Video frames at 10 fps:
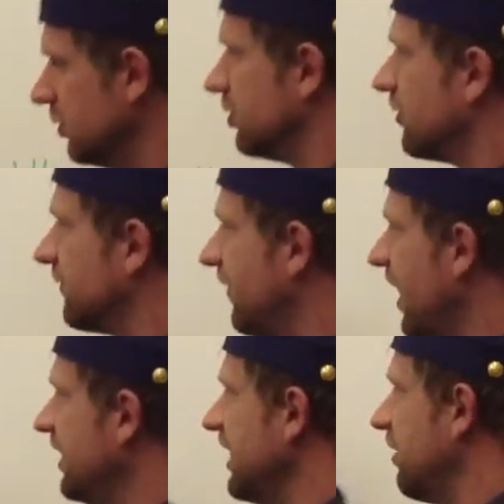to
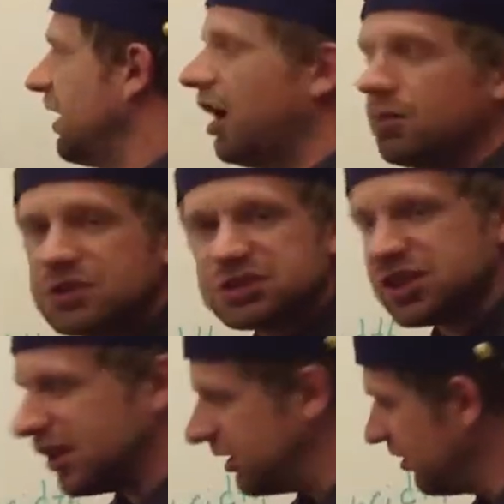find out how much
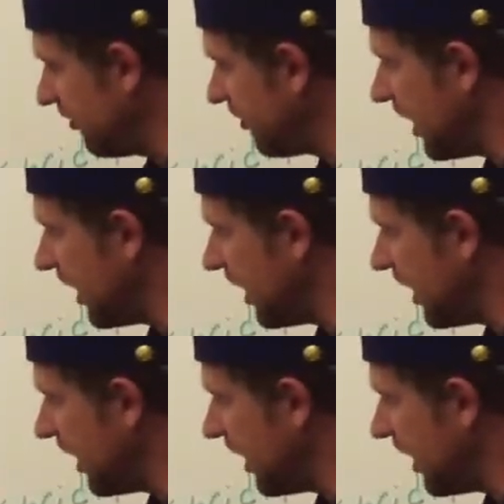that is,